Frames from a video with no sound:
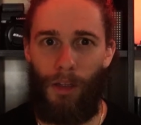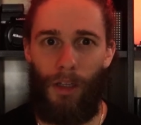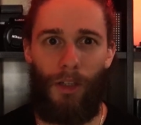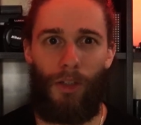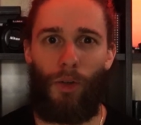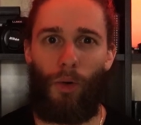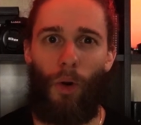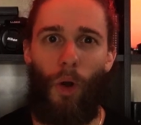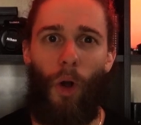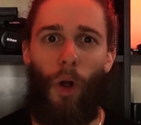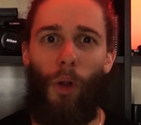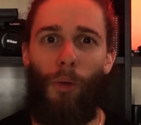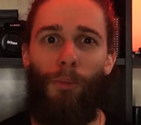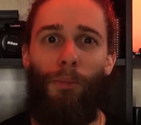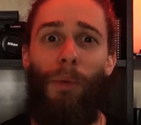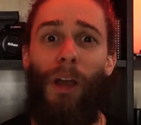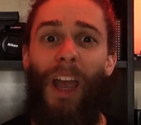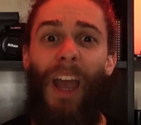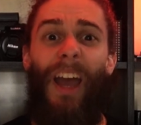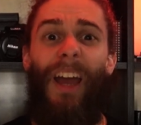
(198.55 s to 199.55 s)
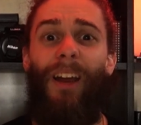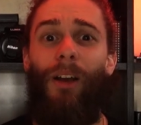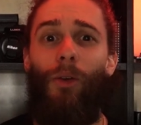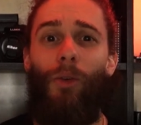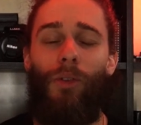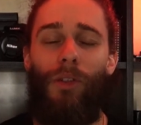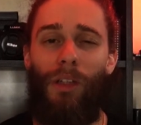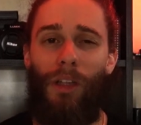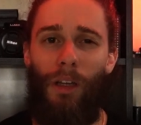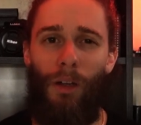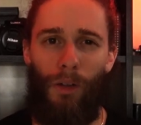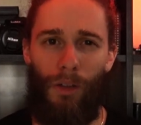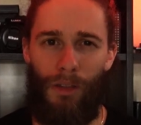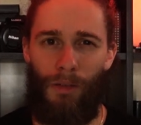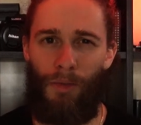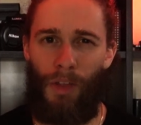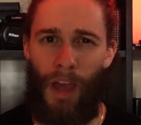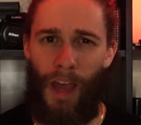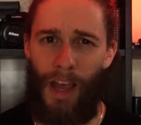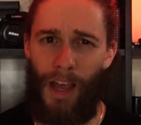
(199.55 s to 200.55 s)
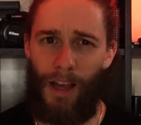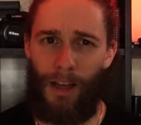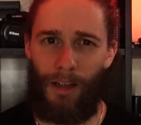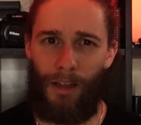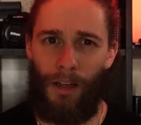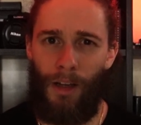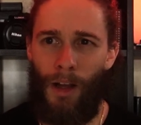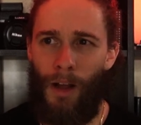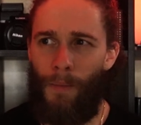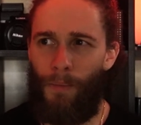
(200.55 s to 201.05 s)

these are all mechanical skills of the hand